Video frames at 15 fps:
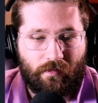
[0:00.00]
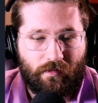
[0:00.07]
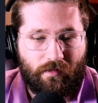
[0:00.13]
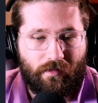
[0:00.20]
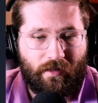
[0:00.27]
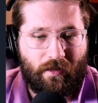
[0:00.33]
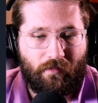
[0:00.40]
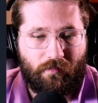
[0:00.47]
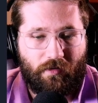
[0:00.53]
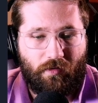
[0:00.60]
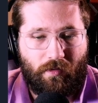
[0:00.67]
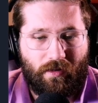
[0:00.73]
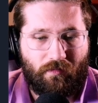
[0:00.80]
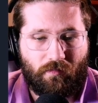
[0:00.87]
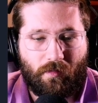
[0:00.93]
Now you
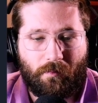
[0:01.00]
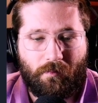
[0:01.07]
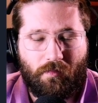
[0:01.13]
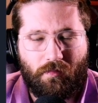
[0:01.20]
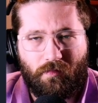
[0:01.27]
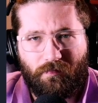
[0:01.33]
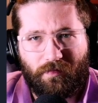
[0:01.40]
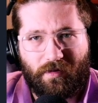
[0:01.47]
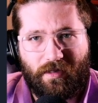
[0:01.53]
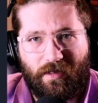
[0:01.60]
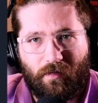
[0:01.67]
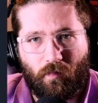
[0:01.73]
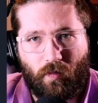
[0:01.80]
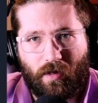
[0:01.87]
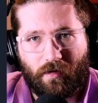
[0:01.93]
can remove
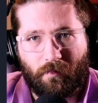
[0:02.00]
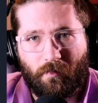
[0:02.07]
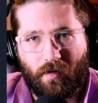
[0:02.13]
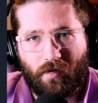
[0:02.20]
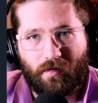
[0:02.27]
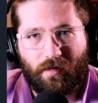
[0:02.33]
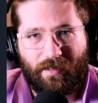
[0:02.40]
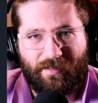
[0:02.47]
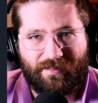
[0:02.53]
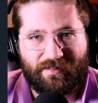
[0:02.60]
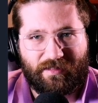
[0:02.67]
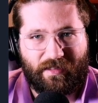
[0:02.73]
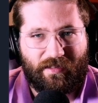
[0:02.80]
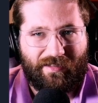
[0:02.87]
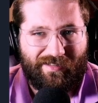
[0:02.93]
the watermark, and it's
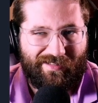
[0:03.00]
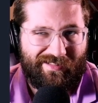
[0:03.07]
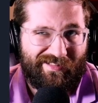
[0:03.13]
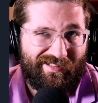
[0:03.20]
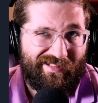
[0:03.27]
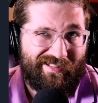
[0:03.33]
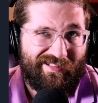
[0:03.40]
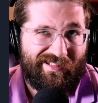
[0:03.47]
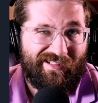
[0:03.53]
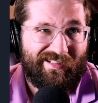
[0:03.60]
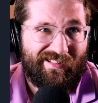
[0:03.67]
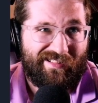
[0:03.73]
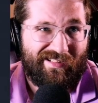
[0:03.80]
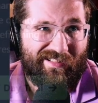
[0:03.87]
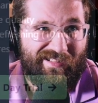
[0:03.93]
like,
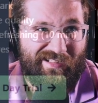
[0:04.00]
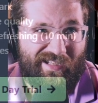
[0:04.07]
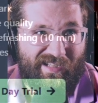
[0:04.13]
I